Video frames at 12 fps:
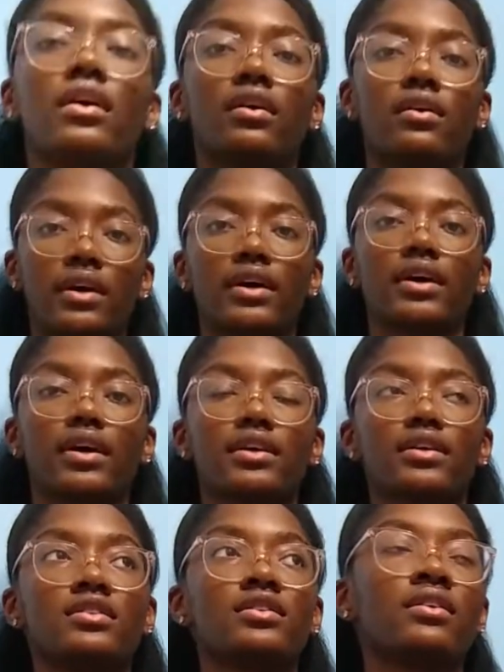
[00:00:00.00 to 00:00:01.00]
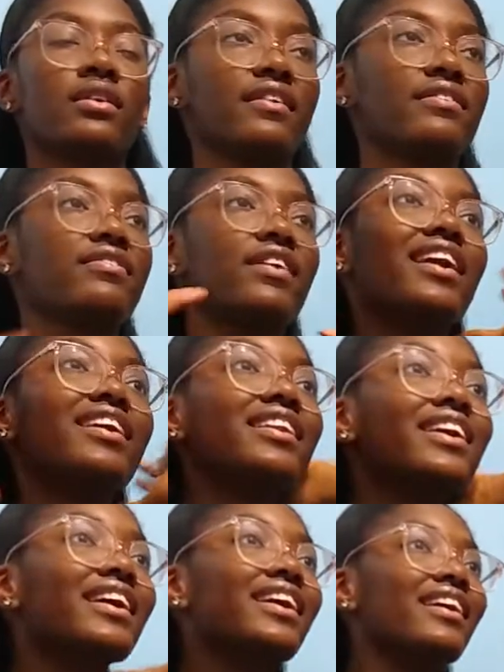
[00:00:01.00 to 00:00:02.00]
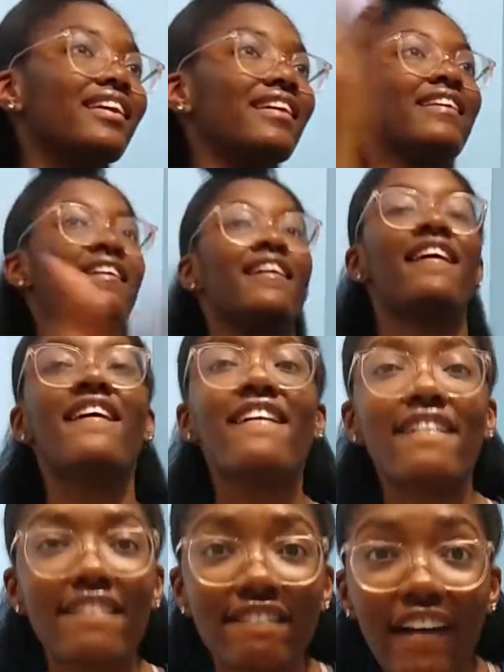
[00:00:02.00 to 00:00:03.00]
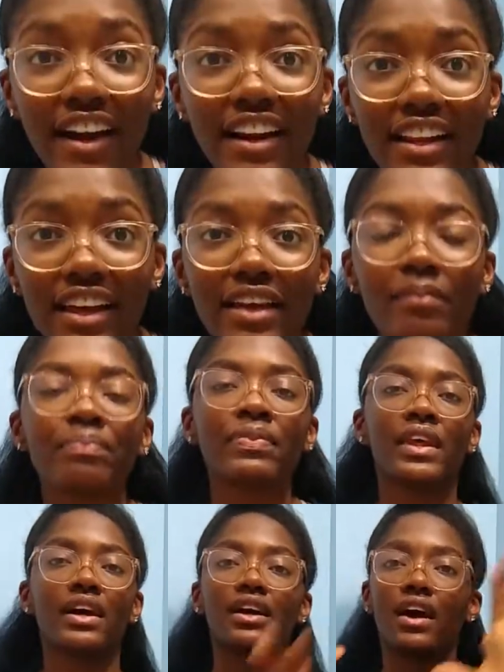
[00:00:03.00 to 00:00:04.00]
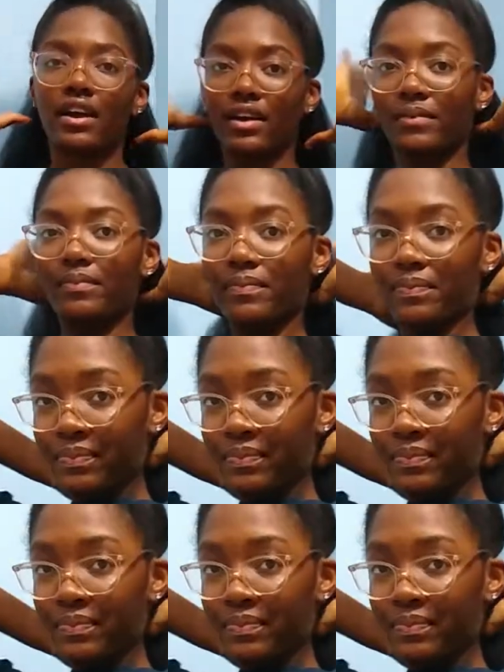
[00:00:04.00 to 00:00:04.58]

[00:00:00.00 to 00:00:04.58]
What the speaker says: Okay, guys, so I finally got it.